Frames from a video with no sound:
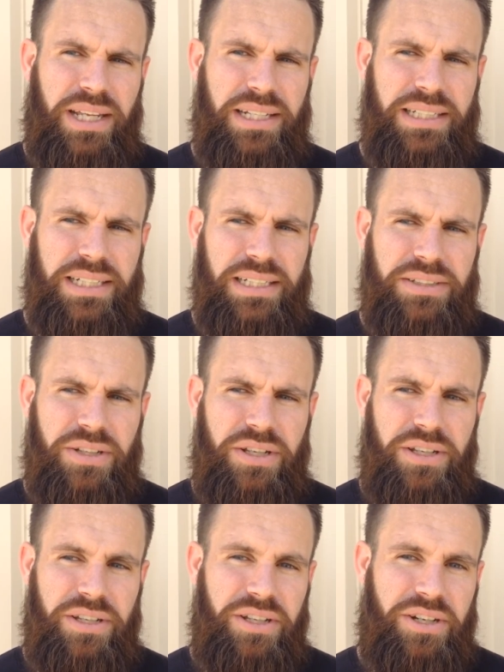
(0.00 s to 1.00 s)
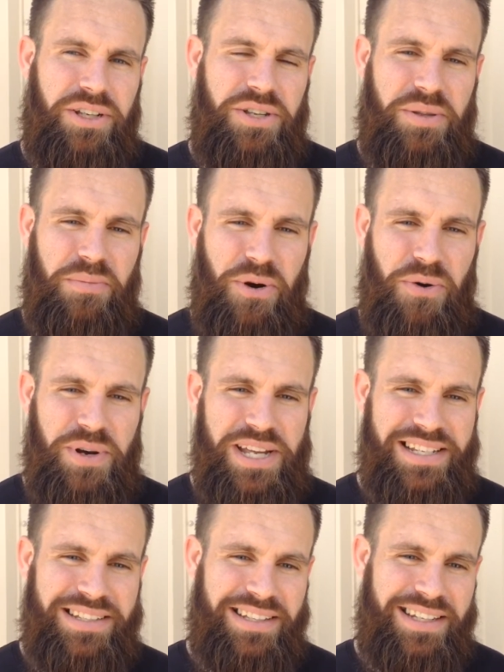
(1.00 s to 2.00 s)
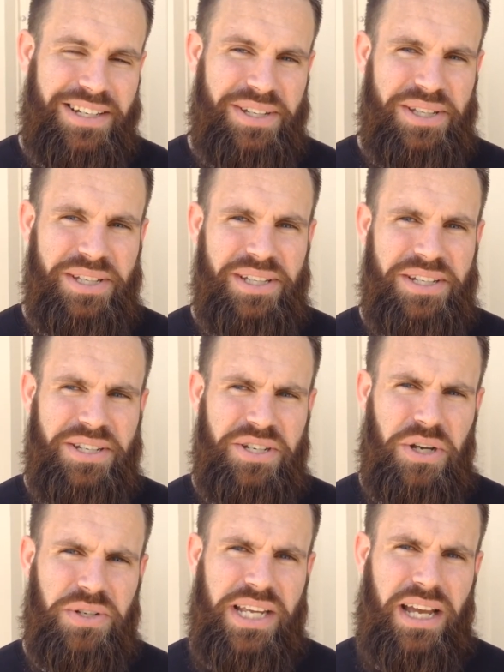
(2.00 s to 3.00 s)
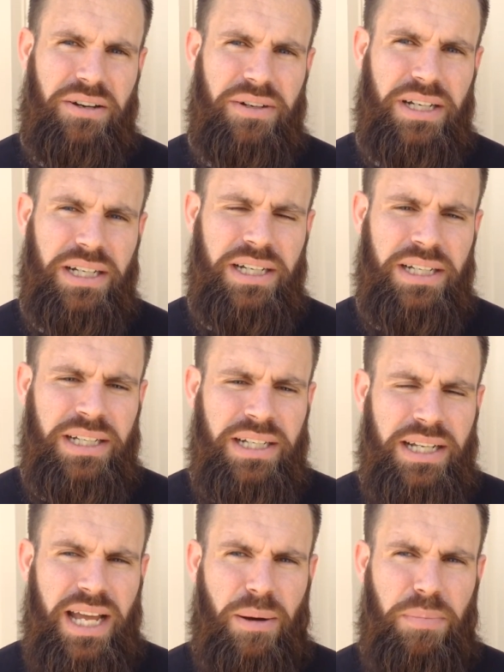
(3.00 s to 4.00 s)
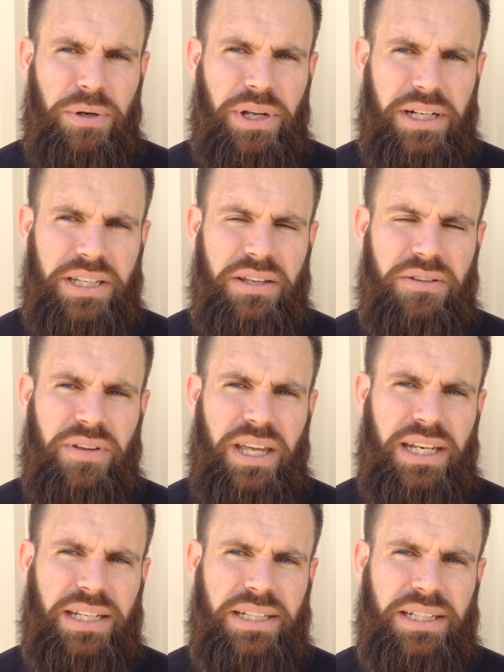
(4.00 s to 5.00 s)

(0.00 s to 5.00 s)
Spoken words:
And so the more rings, it shows how productive and